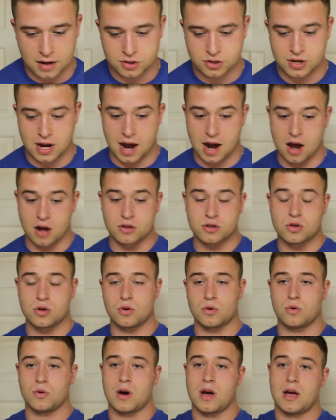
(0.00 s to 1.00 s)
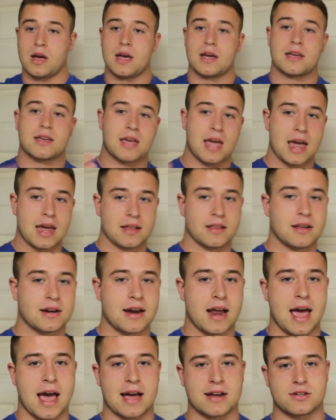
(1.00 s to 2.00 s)
Shout out to Caitlin
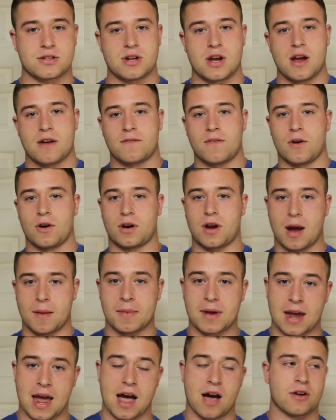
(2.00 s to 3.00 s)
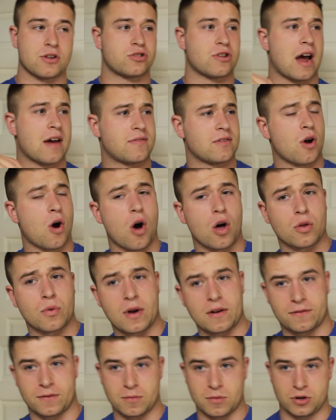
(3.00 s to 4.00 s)
Nash for coming out, driving all the
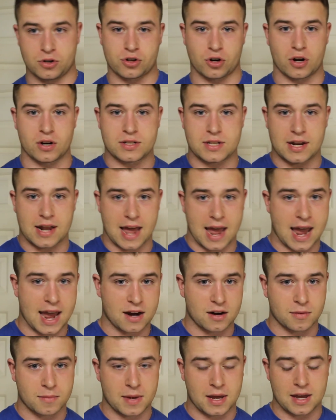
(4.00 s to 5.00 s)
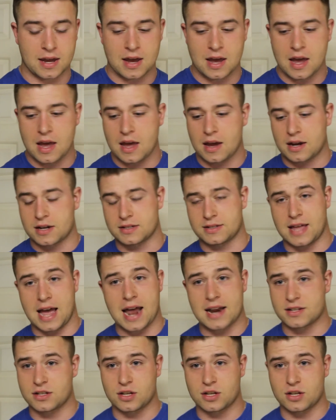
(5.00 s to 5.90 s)
way from New Jersey to handle me, because that